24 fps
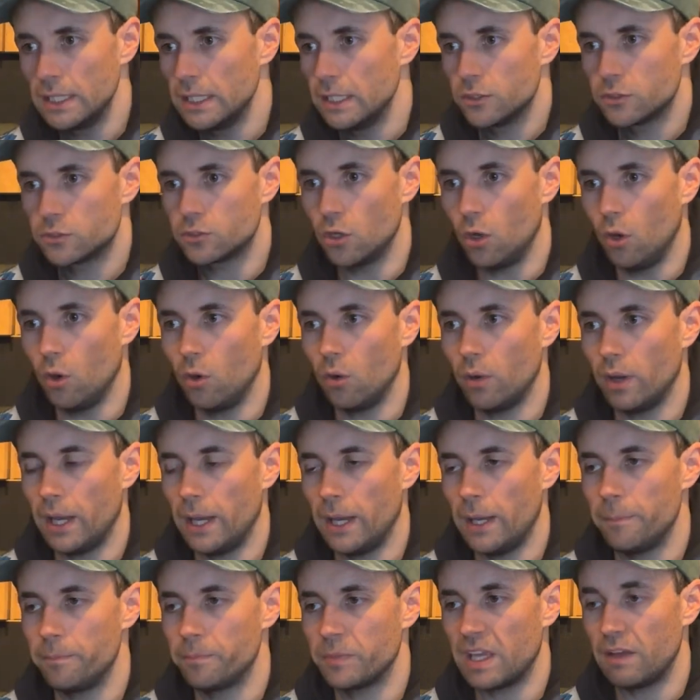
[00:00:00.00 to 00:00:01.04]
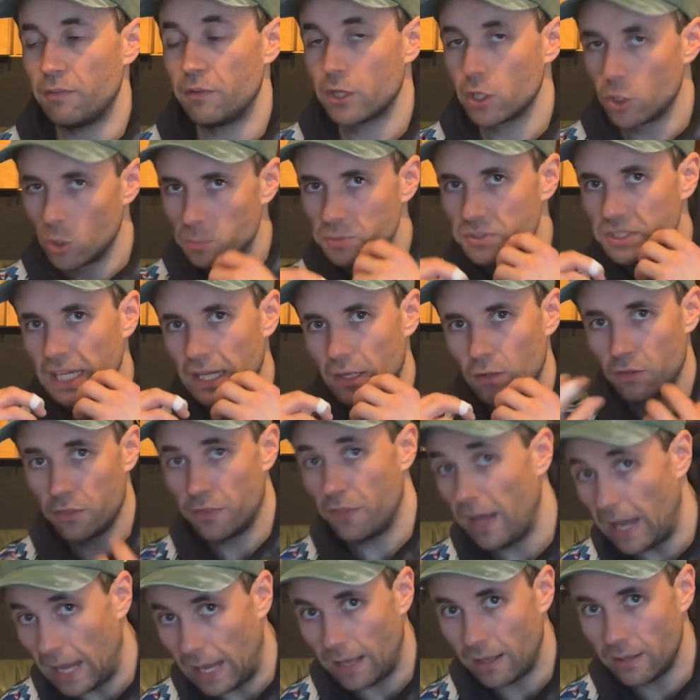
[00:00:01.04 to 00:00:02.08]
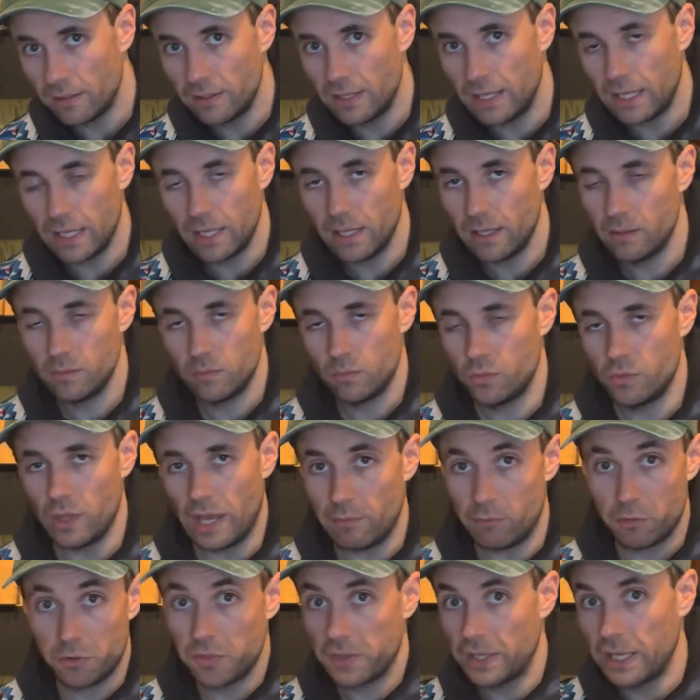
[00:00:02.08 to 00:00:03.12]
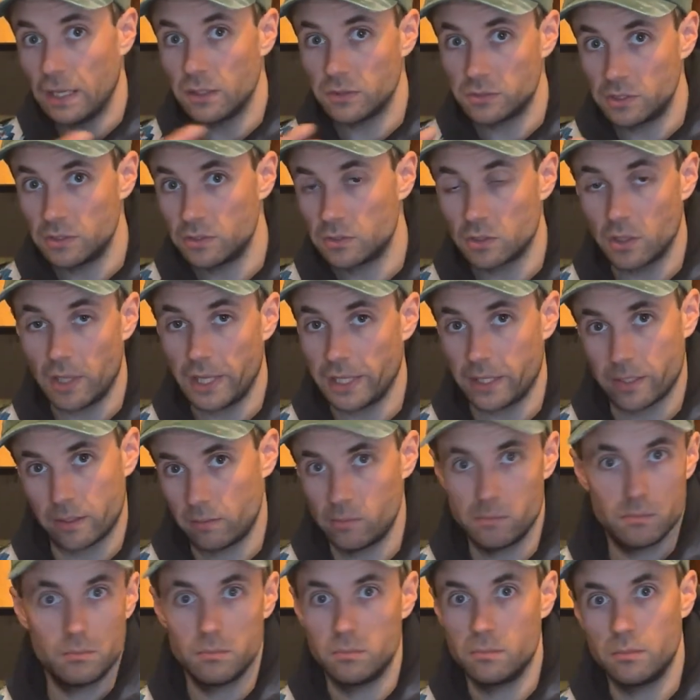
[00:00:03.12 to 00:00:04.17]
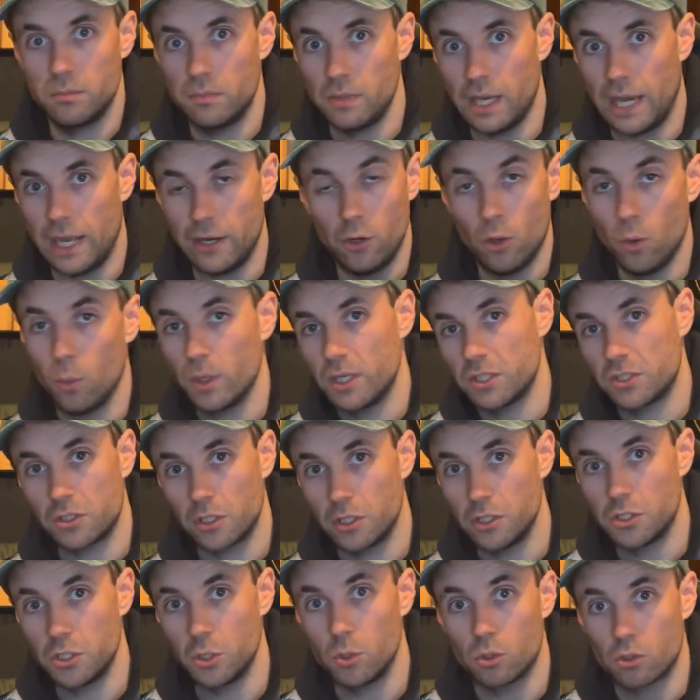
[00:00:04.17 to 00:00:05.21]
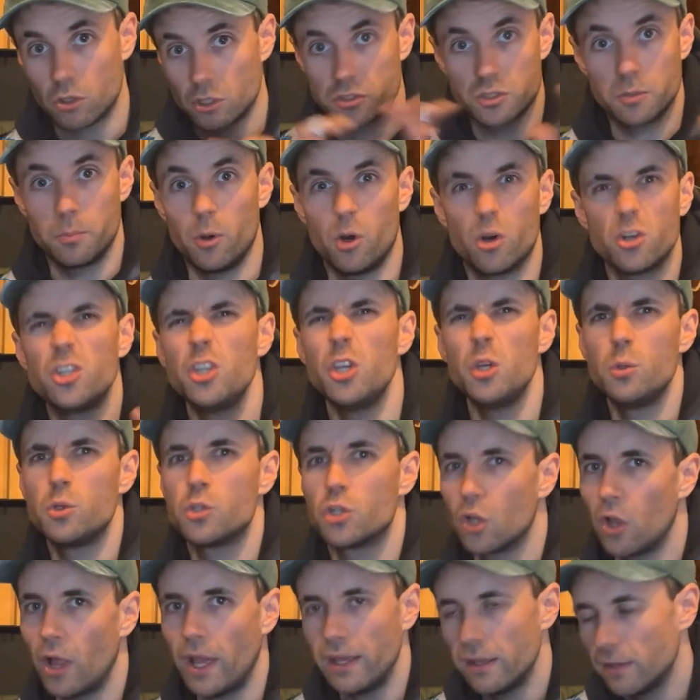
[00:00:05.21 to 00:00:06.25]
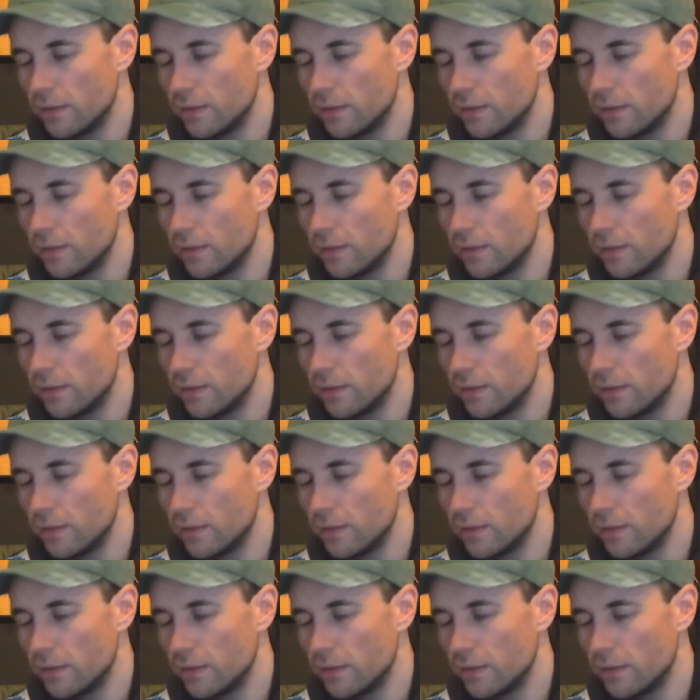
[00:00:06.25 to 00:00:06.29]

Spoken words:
So if you can upscale that, everything else is like, I know what it's going to do across the board usually.